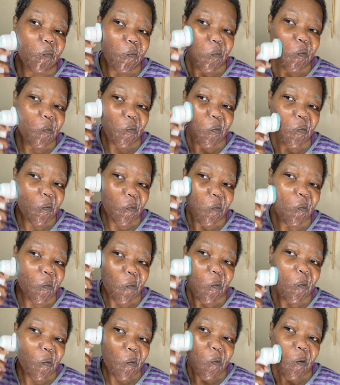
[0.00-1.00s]
I was
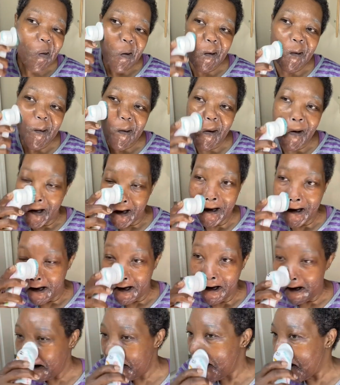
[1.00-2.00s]
very,
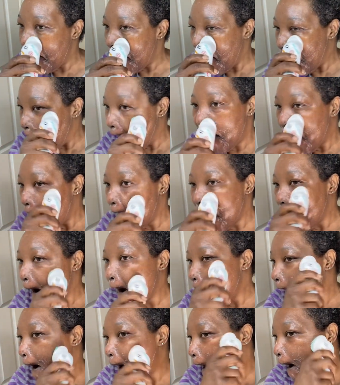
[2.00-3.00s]
very into
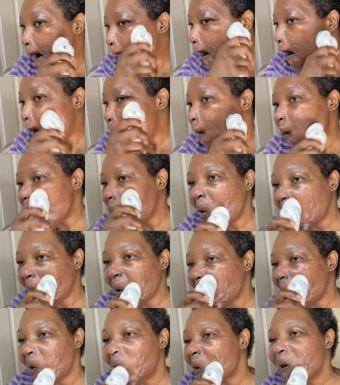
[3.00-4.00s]
cleansing my
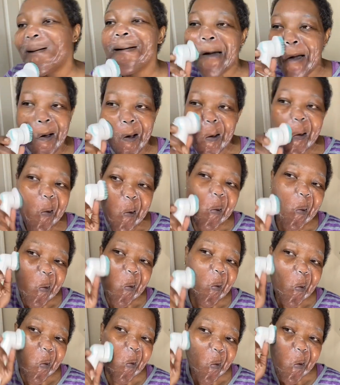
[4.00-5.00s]
skin before chemo.
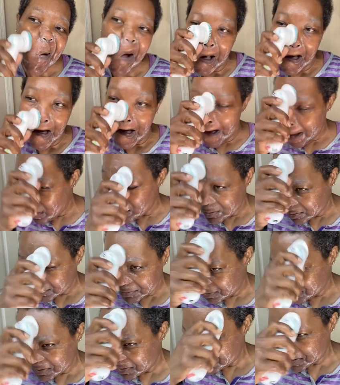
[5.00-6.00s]
Um,
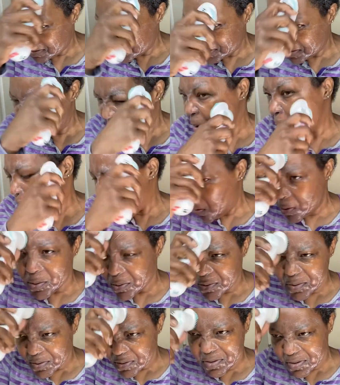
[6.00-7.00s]
once I
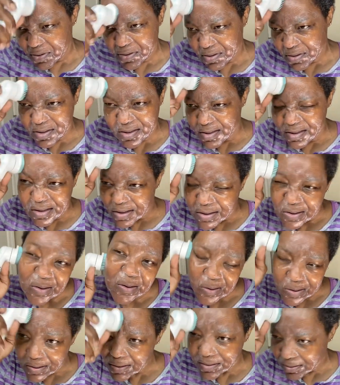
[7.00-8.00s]

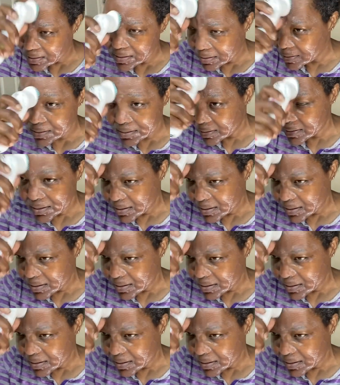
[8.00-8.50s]
had chemo, kind of